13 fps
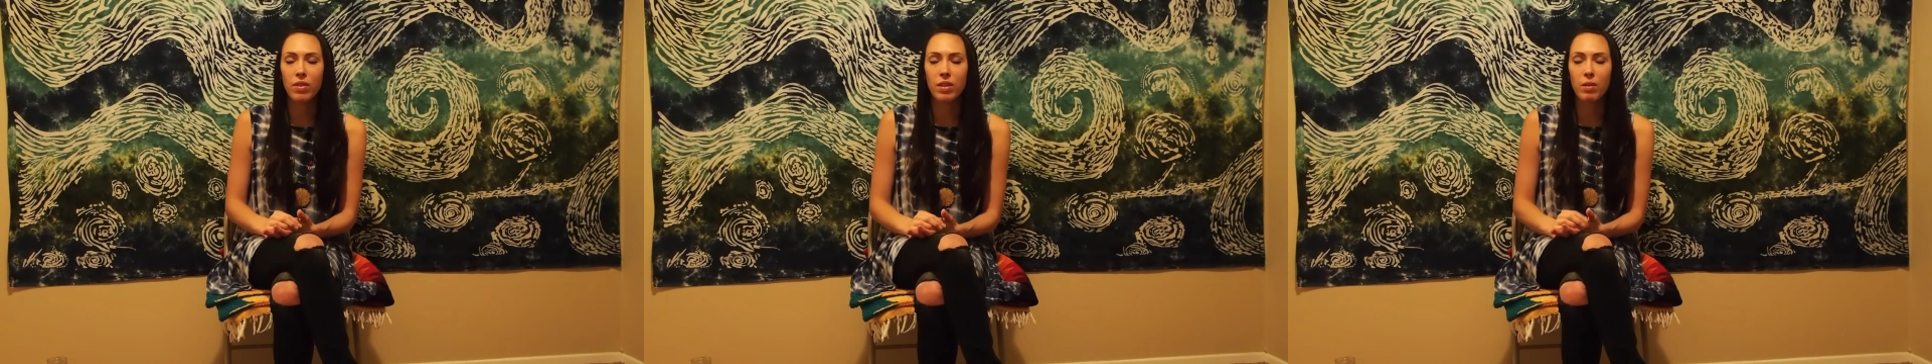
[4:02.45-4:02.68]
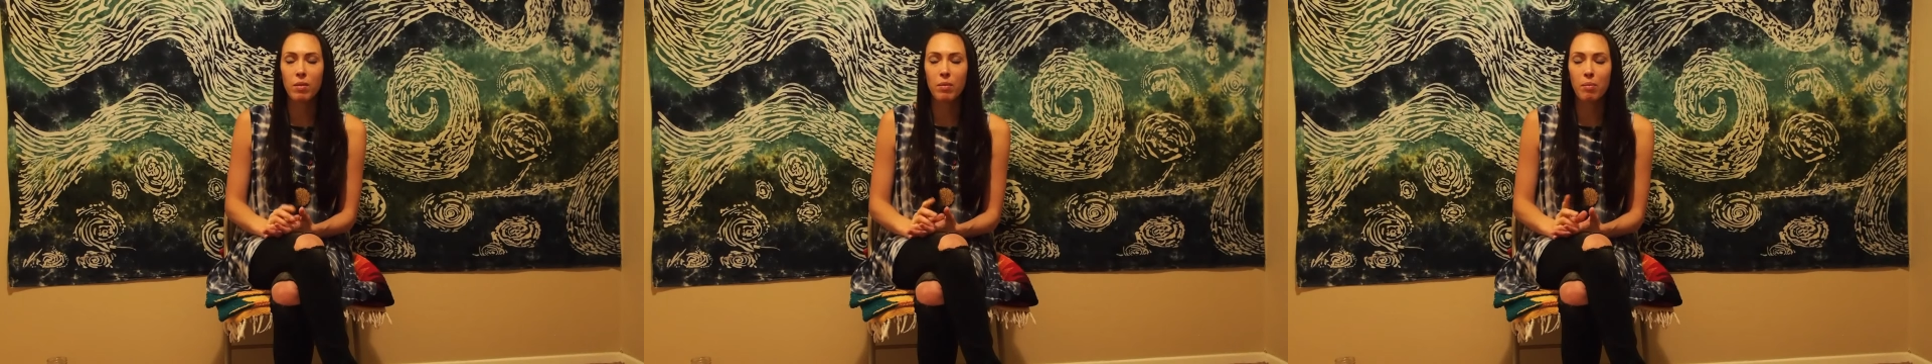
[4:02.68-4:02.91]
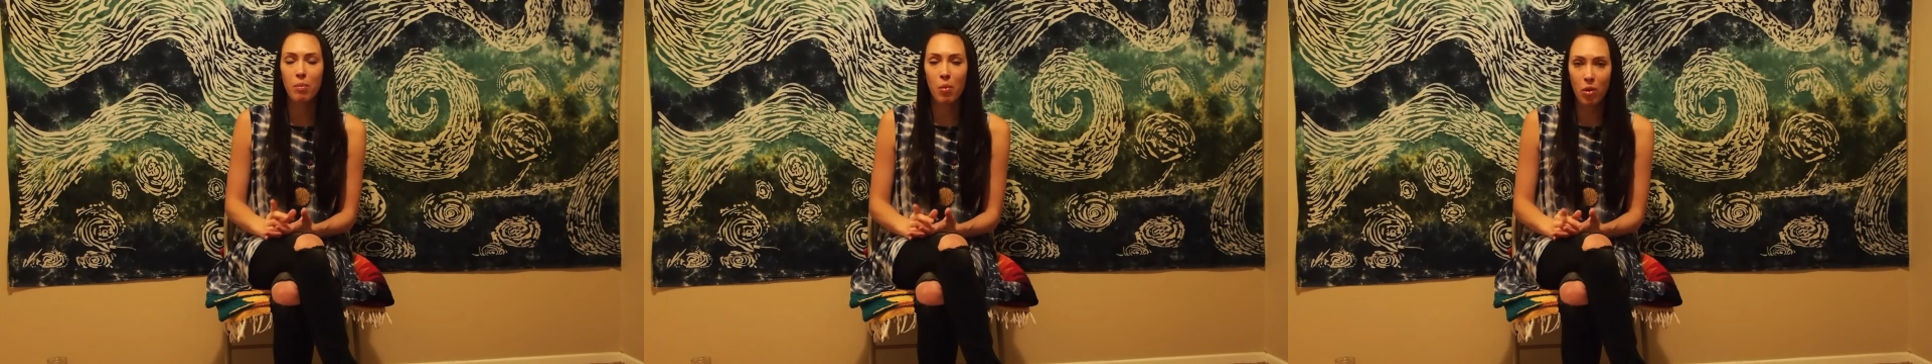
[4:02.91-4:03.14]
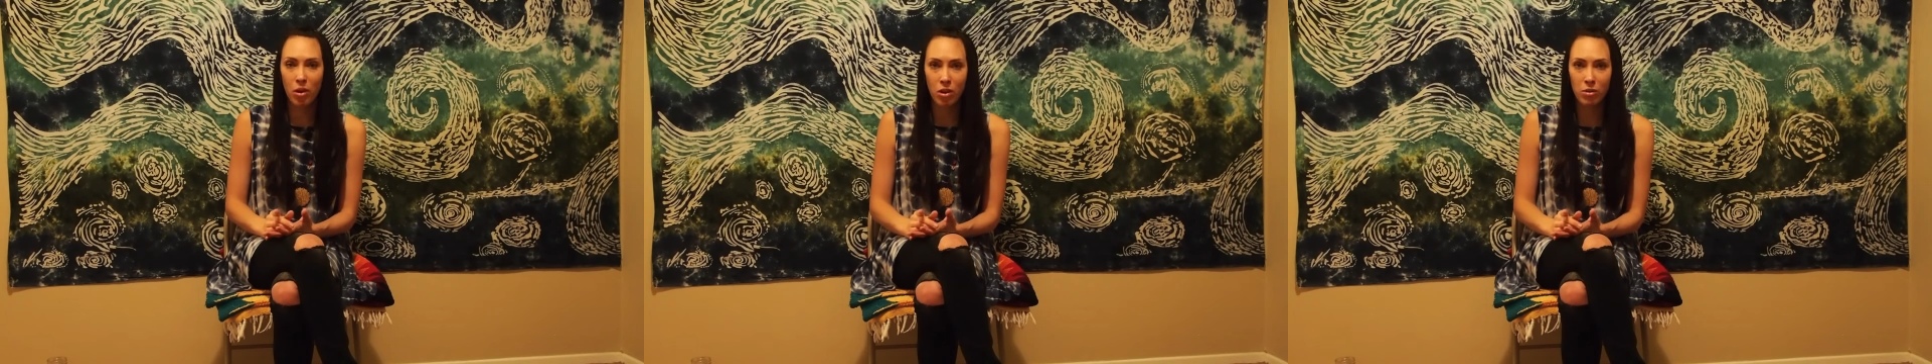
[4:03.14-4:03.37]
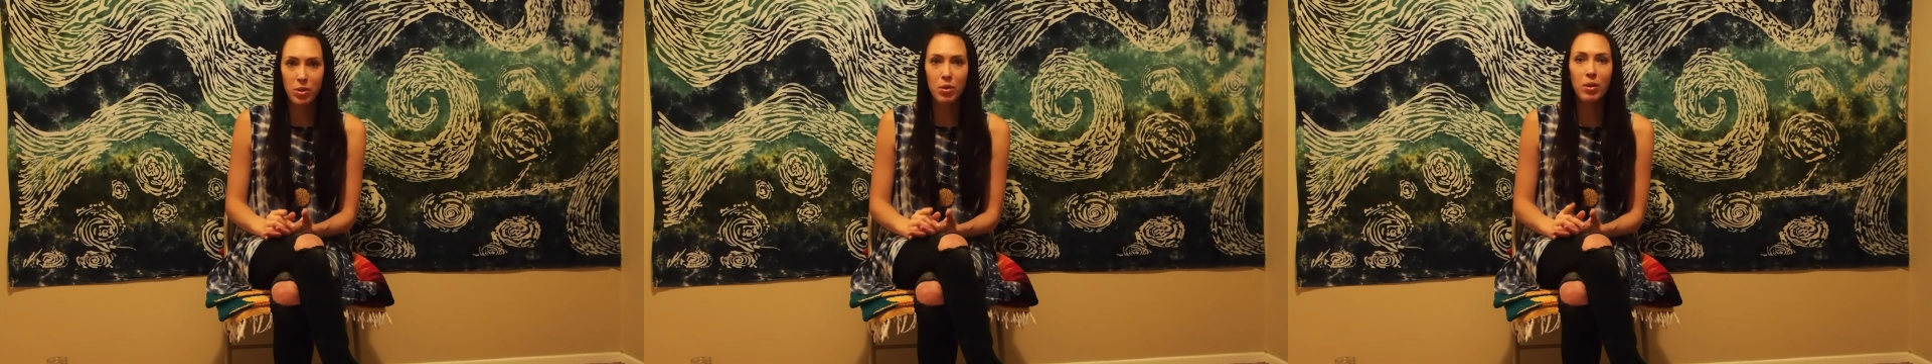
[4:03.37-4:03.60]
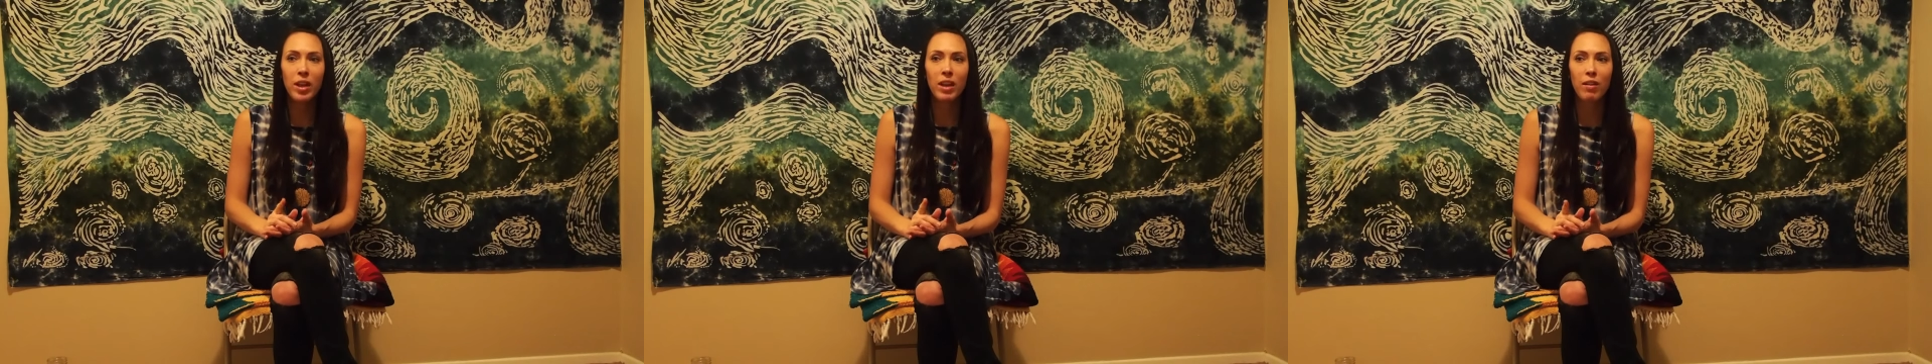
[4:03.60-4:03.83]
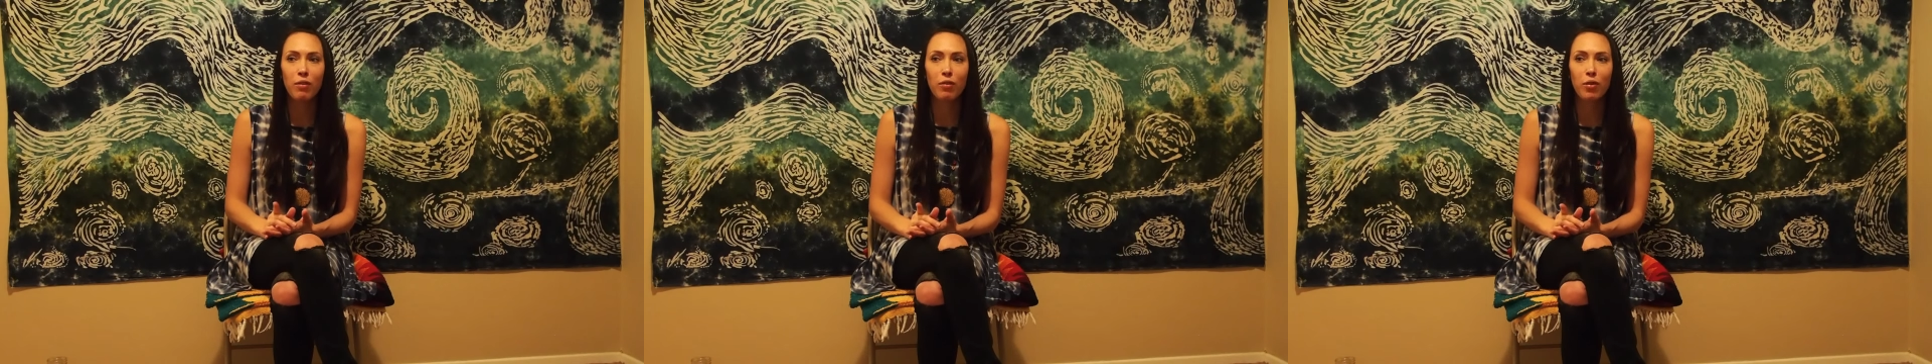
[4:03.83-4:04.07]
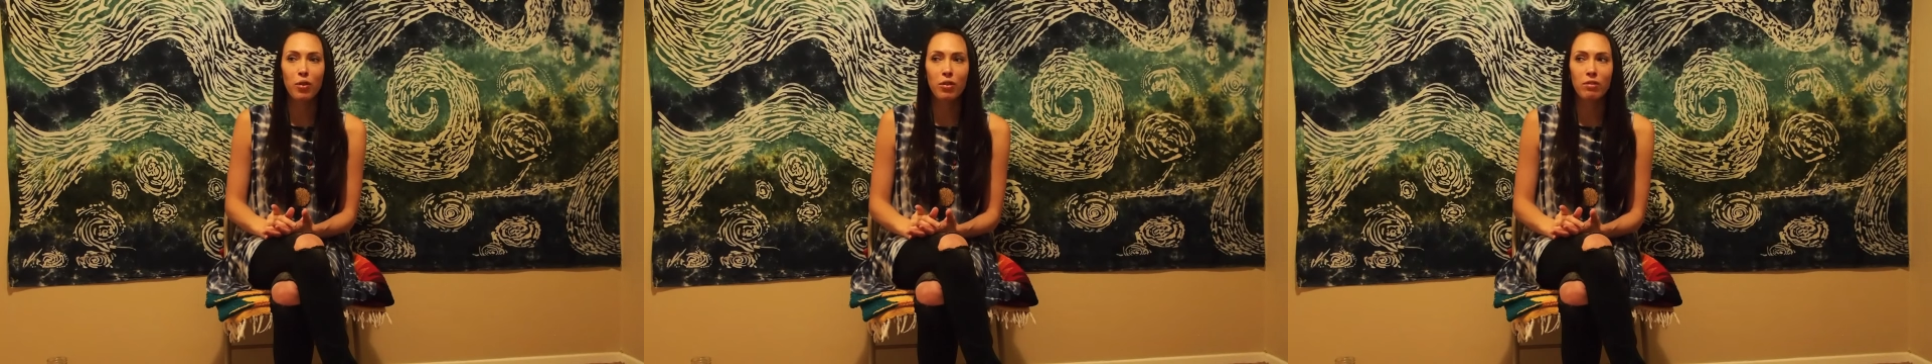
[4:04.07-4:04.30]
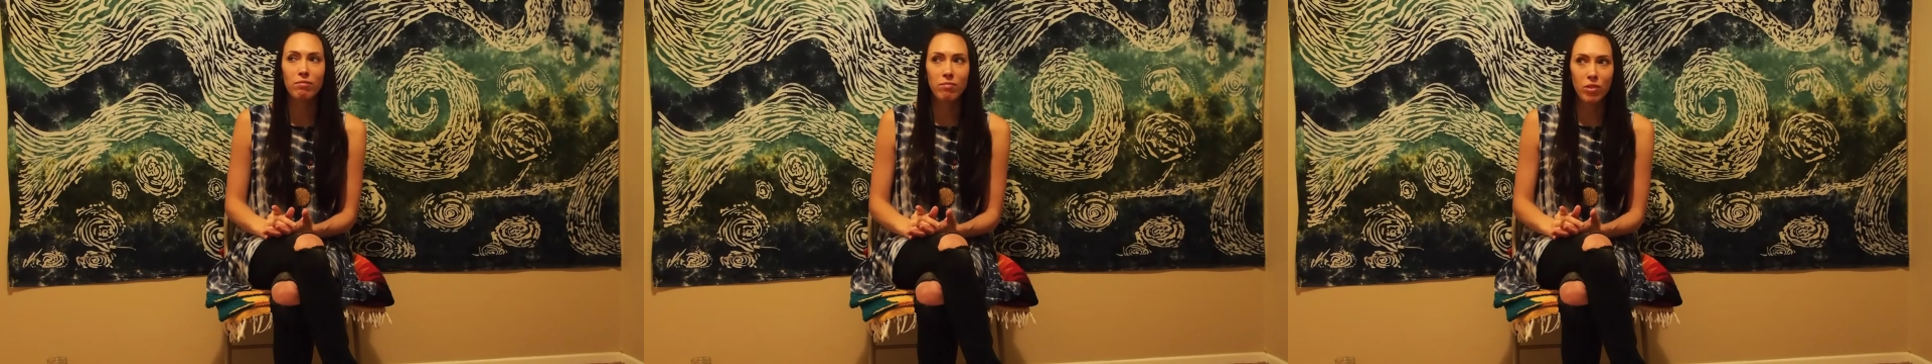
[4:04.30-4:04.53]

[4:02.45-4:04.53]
the more you do it for